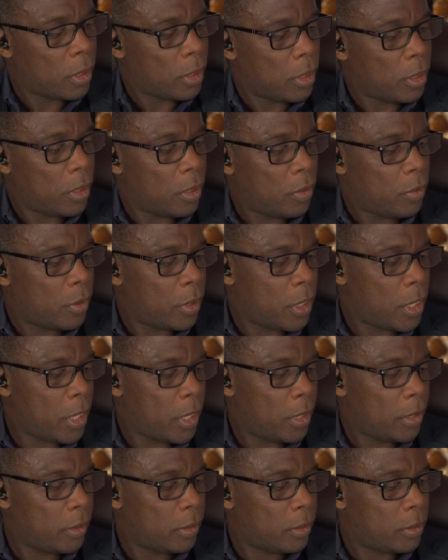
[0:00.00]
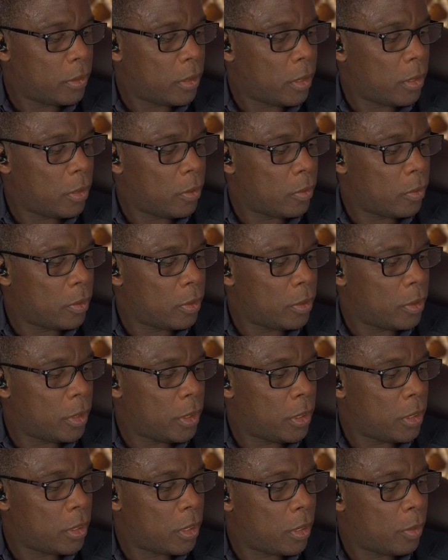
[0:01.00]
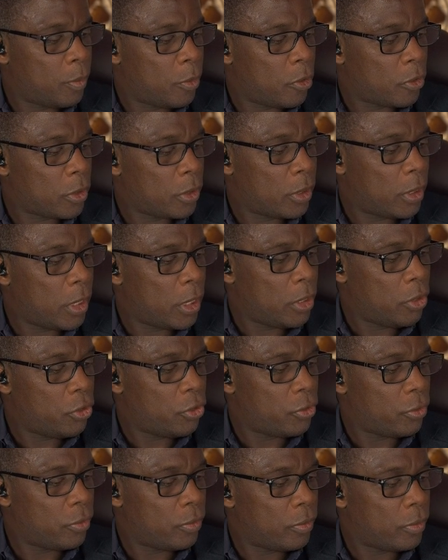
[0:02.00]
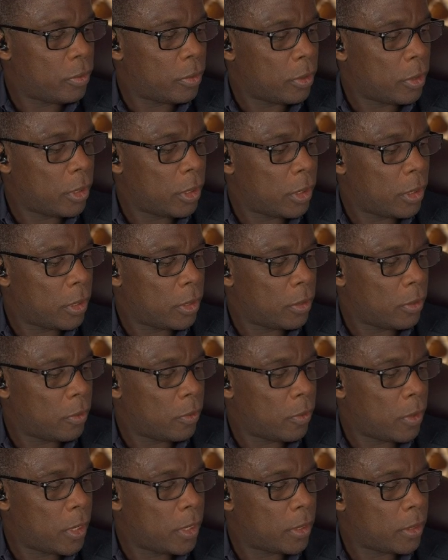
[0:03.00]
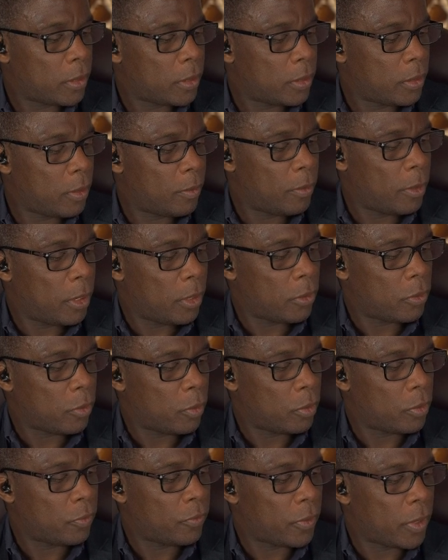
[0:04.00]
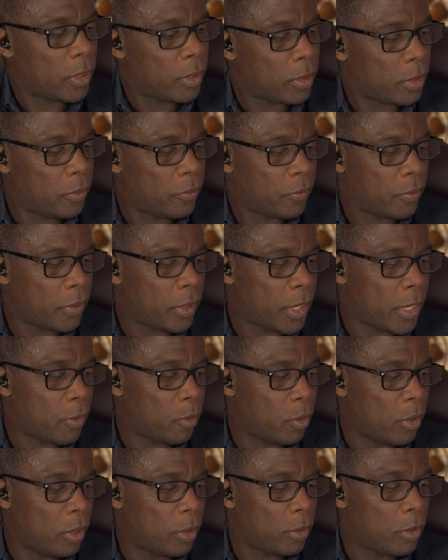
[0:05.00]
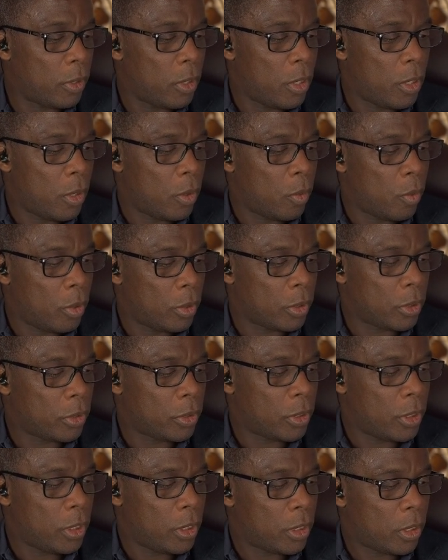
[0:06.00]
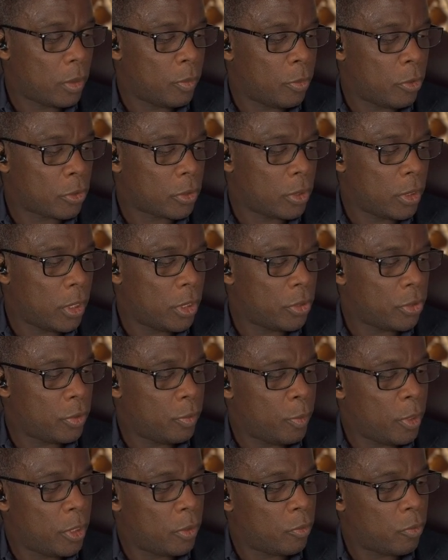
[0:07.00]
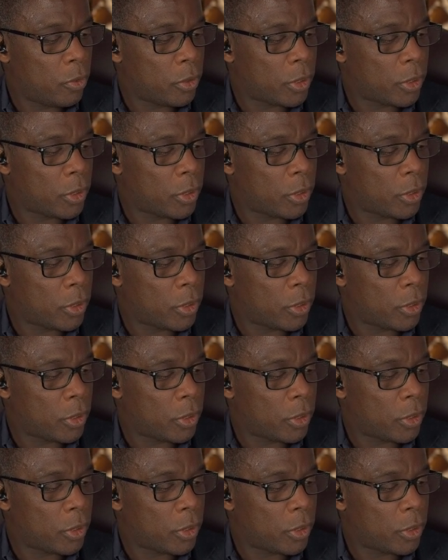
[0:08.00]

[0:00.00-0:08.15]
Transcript: Okay, so decarboxylation, quite a similar sort of answer for that one. What does decarboxylation mean and what